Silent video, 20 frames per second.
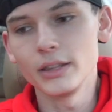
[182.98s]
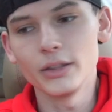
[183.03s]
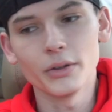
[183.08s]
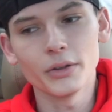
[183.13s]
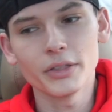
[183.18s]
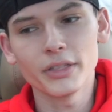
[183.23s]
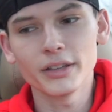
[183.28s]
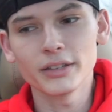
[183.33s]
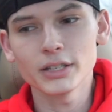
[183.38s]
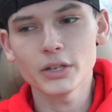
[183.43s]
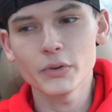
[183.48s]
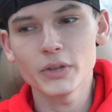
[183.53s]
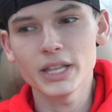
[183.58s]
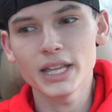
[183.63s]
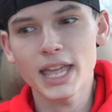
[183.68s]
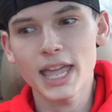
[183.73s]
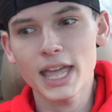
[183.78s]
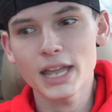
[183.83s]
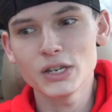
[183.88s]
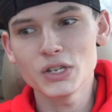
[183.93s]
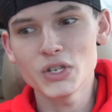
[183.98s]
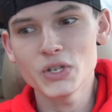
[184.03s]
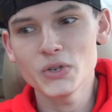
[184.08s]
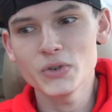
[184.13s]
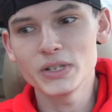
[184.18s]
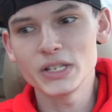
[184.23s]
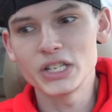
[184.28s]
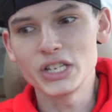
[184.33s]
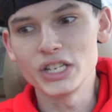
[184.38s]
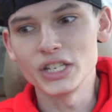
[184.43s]
only things I really can do
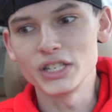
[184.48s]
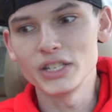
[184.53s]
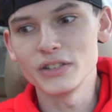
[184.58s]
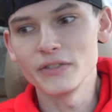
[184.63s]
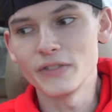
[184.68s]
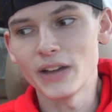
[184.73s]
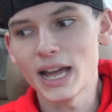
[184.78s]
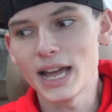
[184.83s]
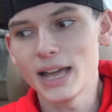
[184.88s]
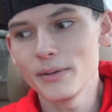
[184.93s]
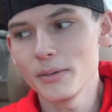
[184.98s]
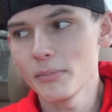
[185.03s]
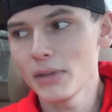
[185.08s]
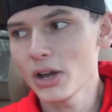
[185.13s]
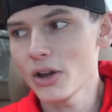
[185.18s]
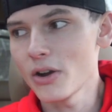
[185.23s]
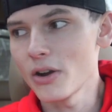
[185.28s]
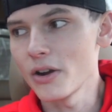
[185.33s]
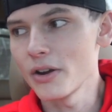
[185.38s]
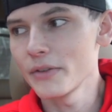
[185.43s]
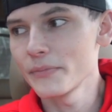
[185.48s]
is just vibe in my car,